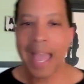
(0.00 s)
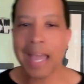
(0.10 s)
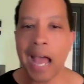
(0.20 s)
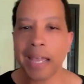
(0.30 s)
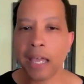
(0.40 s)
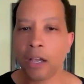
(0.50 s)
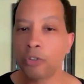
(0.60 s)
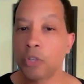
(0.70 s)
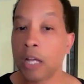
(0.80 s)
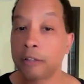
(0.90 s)
And I can't
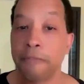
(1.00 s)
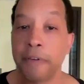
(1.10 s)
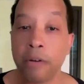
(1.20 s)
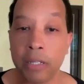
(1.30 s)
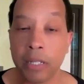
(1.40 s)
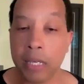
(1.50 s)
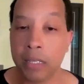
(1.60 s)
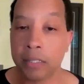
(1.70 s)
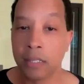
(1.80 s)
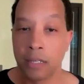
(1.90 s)
go to, at the very
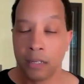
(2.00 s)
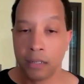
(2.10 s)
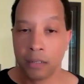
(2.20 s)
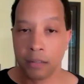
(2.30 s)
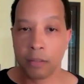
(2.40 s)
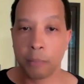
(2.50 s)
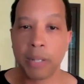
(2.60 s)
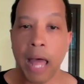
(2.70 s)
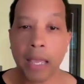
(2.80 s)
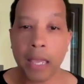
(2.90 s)
least, the
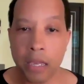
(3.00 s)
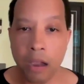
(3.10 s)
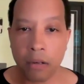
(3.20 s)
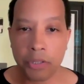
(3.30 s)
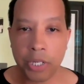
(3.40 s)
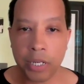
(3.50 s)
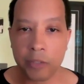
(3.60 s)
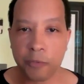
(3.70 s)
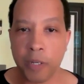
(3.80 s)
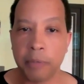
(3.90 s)
Black
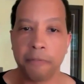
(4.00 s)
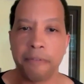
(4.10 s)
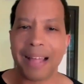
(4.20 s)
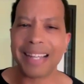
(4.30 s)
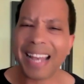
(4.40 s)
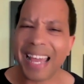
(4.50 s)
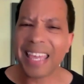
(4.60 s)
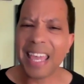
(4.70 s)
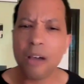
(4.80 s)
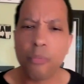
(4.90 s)
ERGs for them to validate,
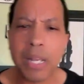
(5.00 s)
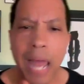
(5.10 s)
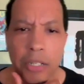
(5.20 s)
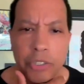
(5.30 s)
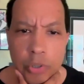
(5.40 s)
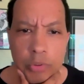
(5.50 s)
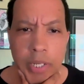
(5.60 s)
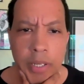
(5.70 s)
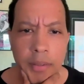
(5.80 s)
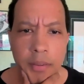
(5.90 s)
like, yeah, we like
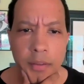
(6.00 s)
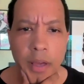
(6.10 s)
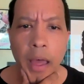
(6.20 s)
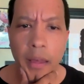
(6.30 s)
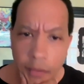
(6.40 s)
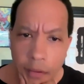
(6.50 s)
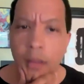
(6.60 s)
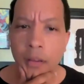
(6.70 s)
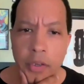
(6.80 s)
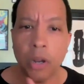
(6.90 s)
Juneteenth.
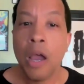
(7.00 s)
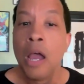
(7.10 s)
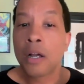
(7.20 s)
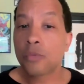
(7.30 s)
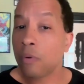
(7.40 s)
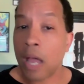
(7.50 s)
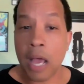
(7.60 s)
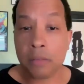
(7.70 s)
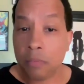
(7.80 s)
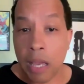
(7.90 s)
You know, because
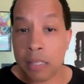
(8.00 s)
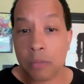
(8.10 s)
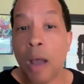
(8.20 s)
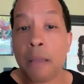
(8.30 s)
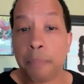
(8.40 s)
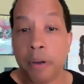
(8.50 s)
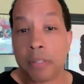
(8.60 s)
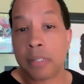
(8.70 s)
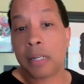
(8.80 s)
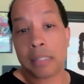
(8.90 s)
as a white
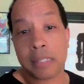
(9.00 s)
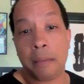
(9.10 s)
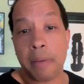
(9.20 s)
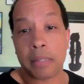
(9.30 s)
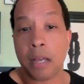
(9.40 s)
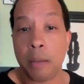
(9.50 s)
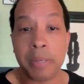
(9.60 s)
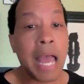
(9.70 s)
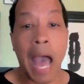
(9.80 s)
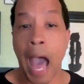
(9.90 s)
person, let's say I'm at the
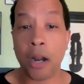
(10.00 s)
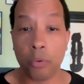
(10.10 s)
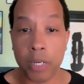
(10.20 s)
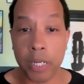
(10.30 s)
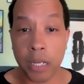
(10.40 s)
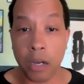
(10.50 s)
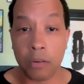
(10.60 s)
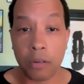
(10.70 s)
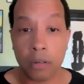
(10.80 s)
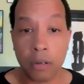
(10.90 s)
company, I don't really
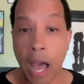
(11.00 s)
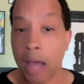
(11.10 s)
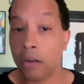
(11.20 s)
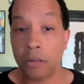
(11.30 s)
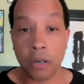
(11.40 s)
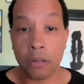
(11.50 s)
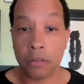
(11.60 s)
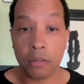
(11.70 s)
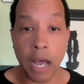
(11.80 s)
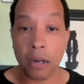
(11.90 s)
know. I don't
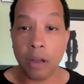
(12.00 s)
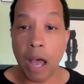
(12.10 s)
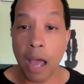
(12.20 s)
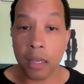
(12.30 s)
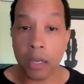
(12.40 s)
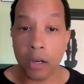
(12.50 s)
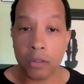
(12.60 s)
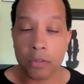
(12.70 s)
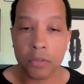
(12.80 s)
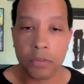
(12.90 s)
know. I don't know how it
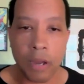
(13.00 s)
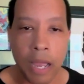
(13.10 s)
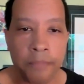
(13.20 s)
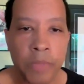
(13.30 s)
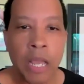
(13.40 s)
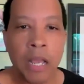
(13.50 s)
goes, right?